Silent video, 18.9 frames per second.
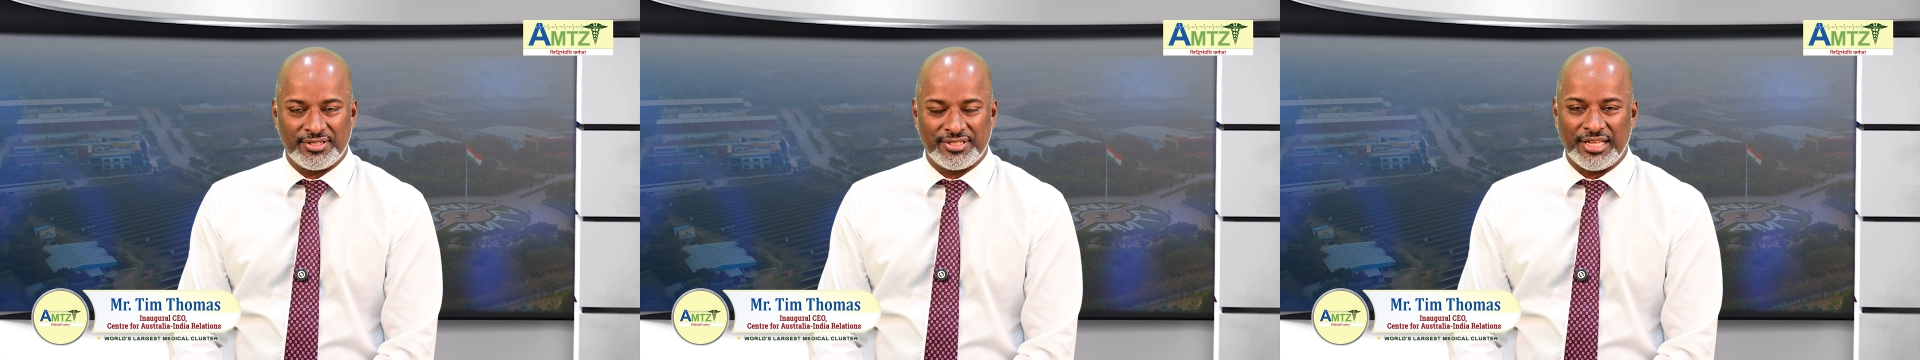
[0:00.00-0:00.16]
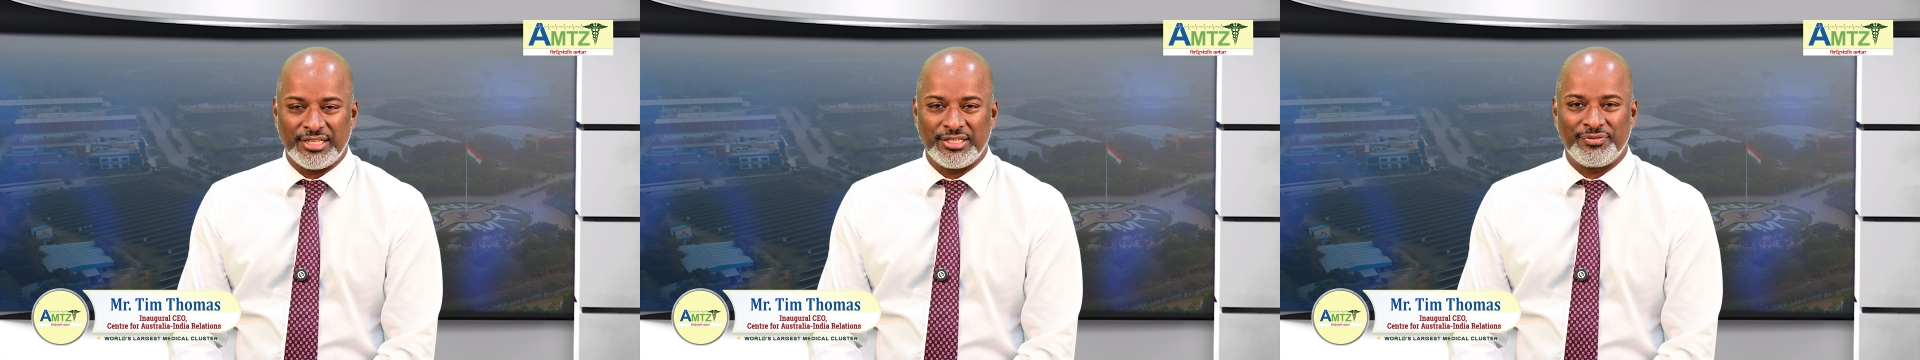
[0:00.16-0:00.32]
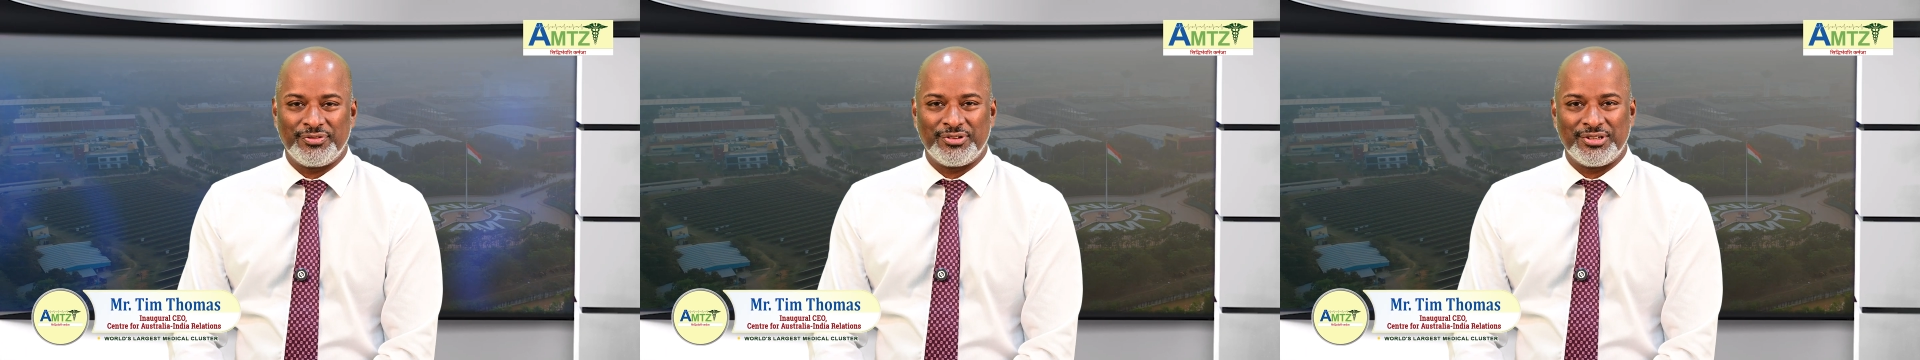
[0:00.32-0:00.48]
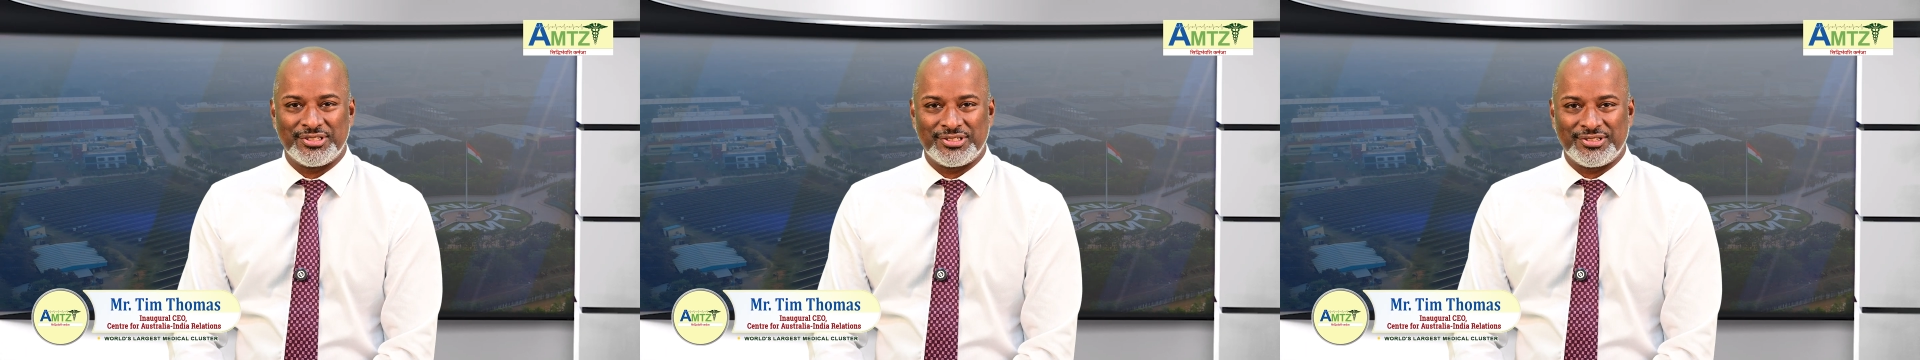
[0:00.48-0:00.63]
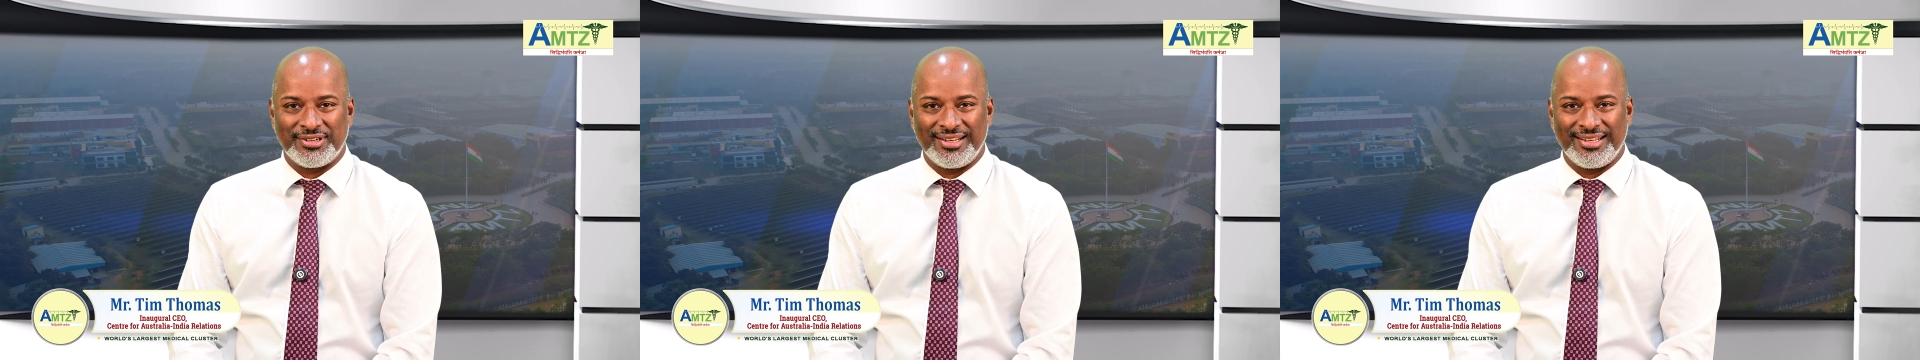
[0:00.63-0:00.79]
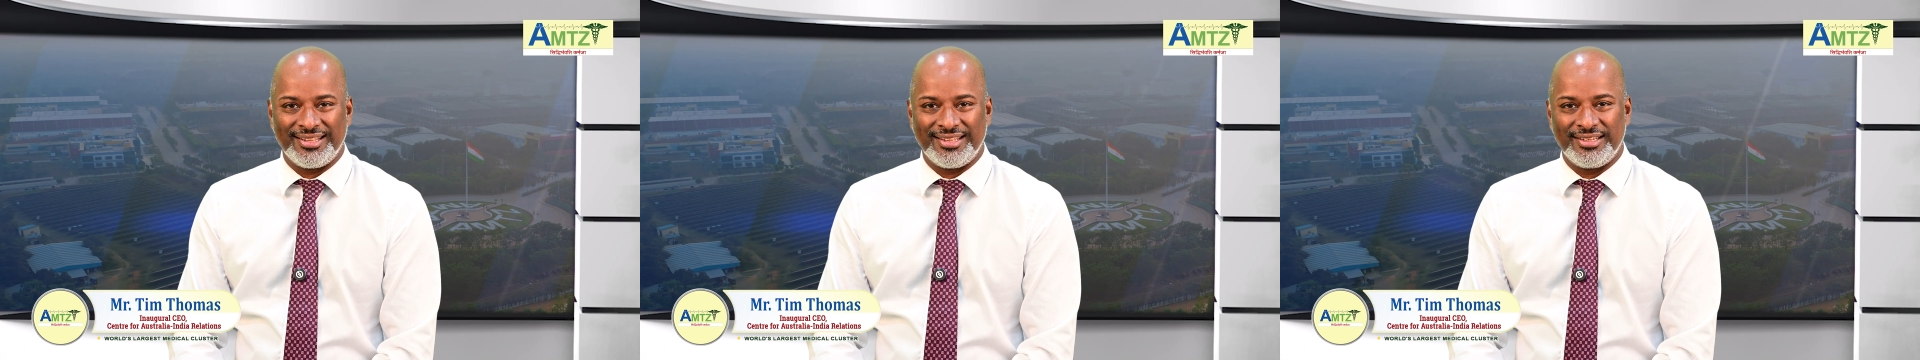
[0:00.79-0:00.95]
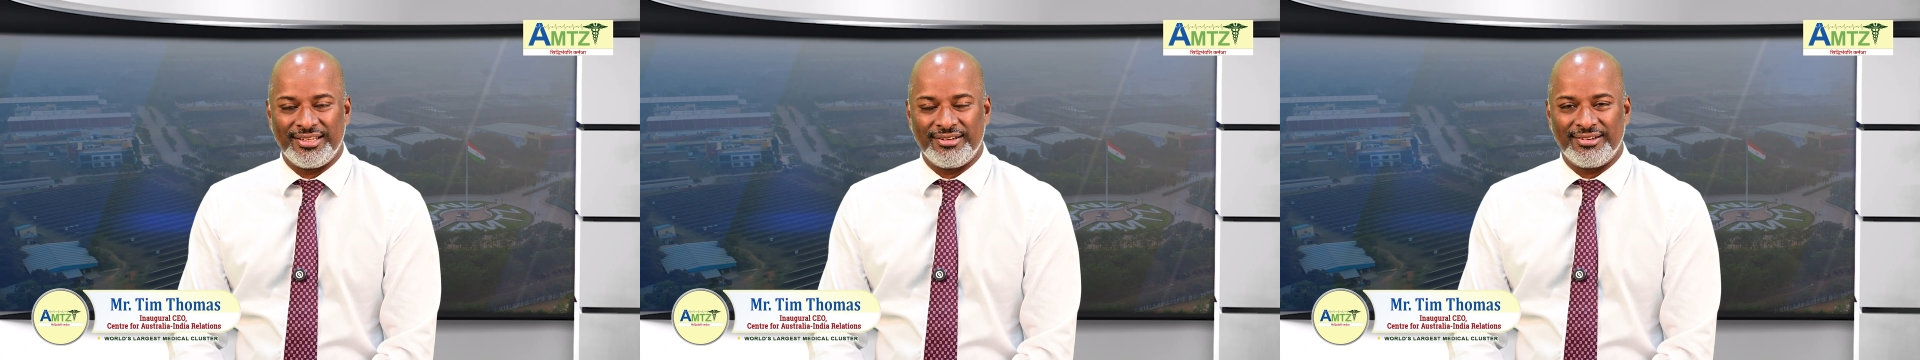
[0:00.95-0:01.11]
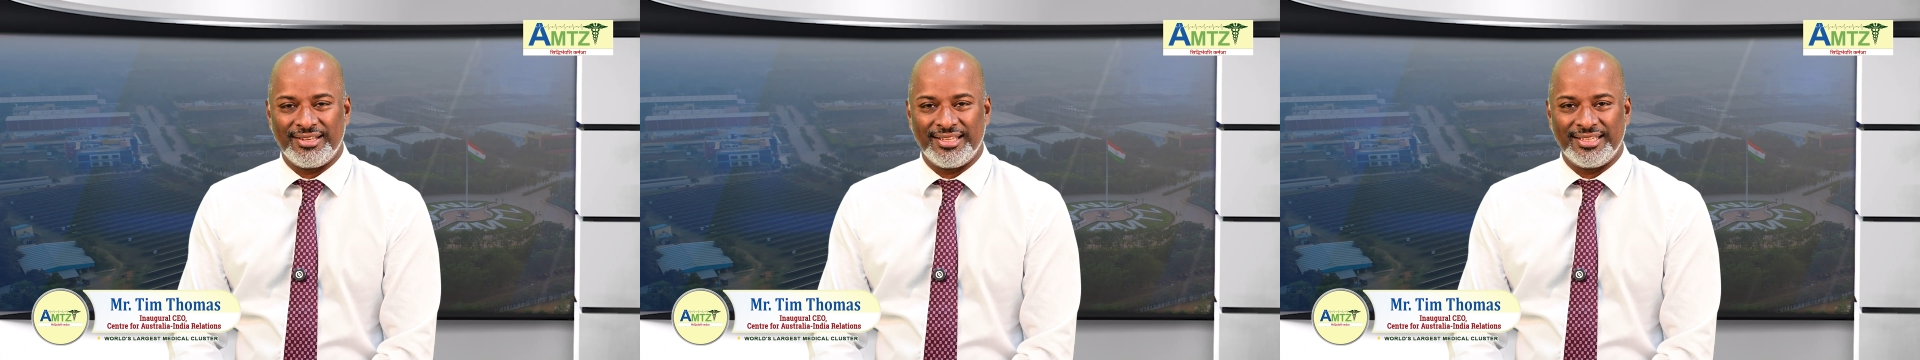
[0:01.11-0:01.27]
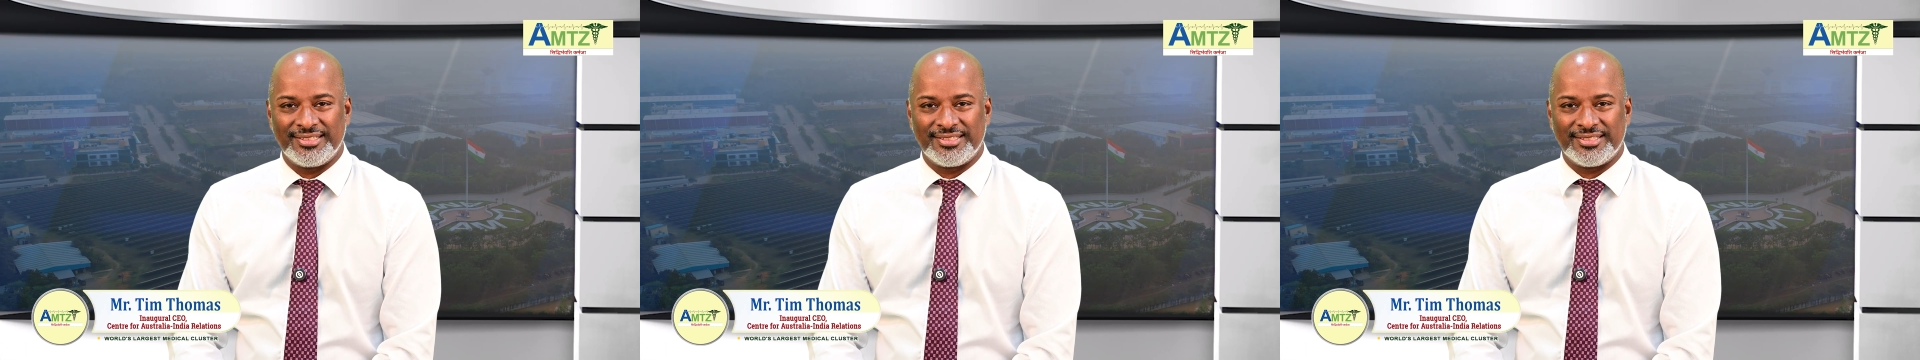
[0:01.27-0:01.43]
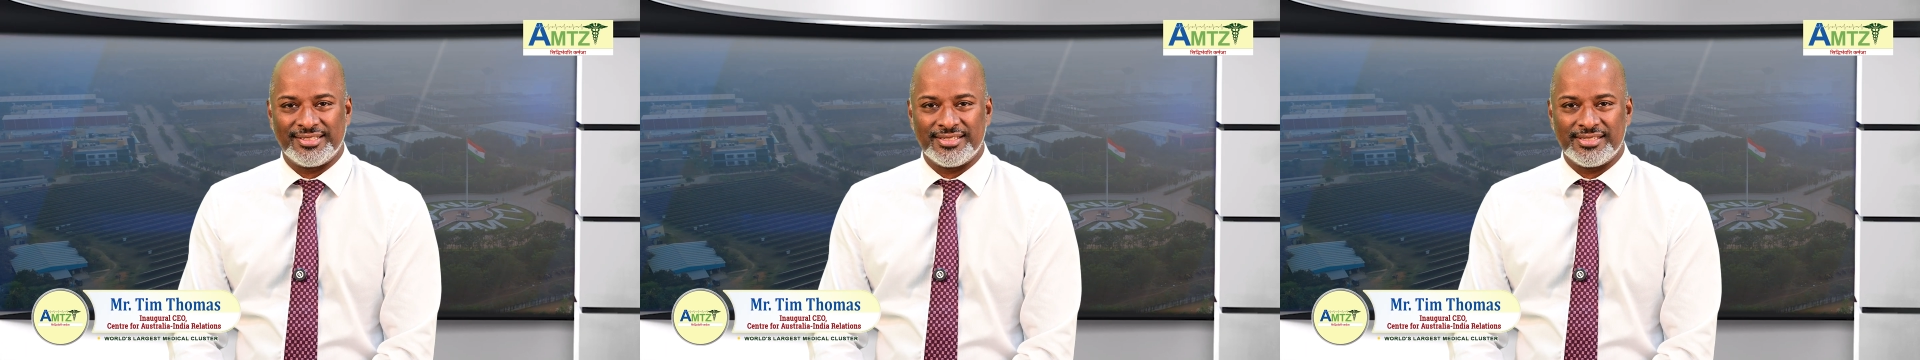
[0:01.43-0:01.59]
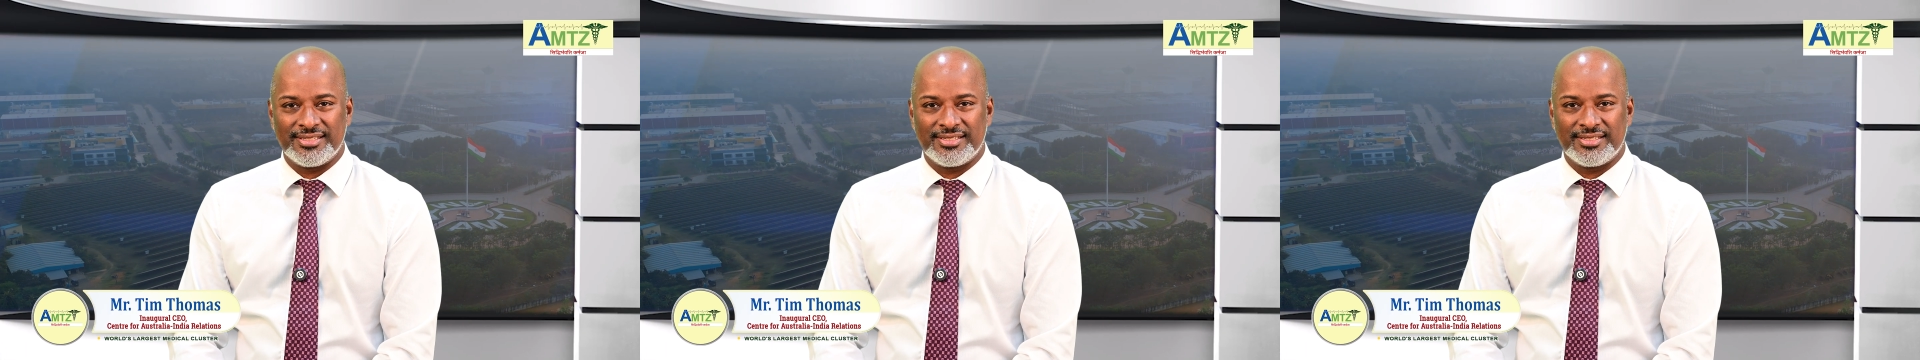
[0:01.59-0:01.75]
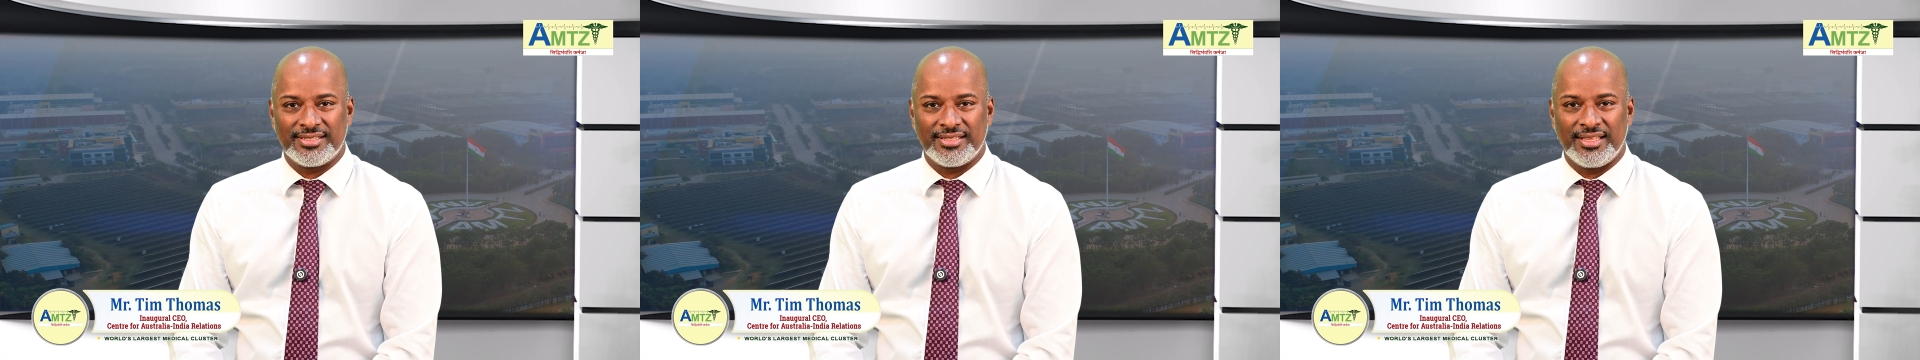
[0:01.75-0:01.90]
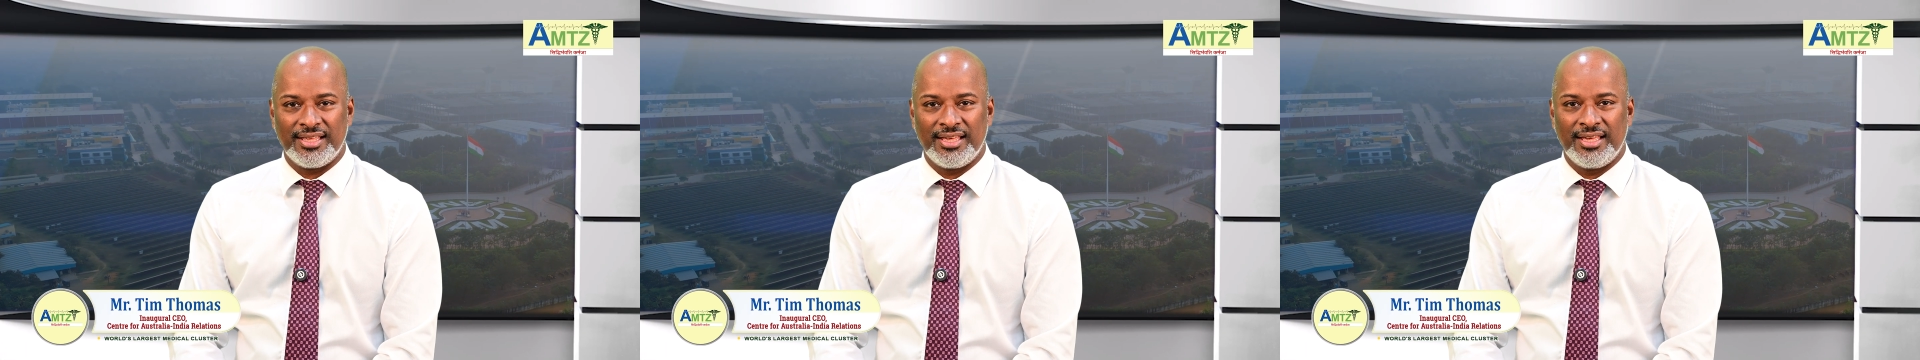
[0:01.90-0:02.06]
Centre for Australia-India
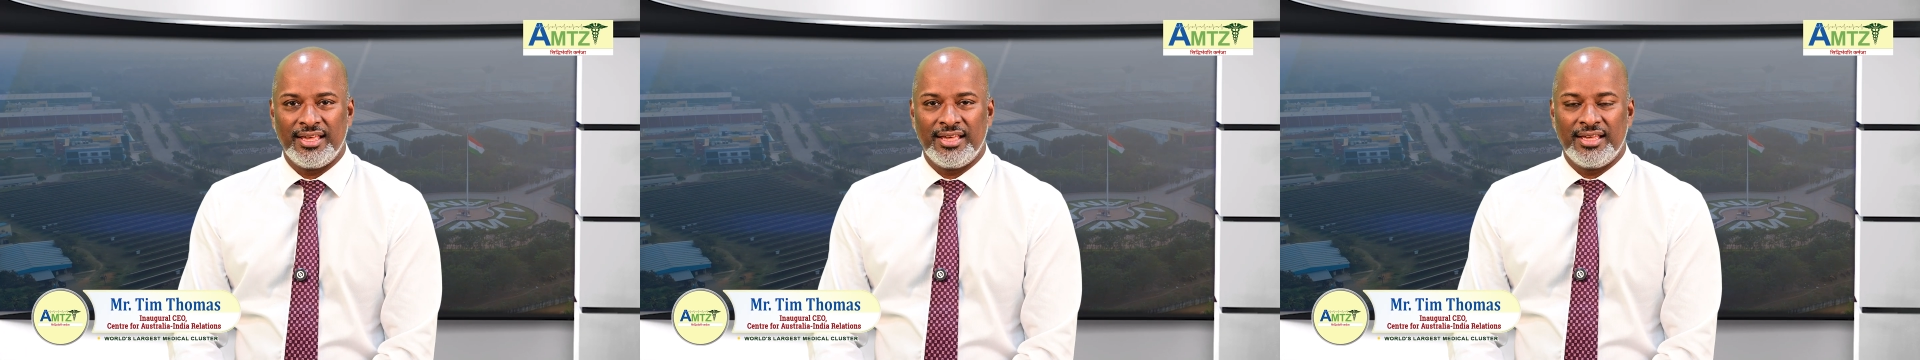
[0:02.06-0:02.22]
Relations.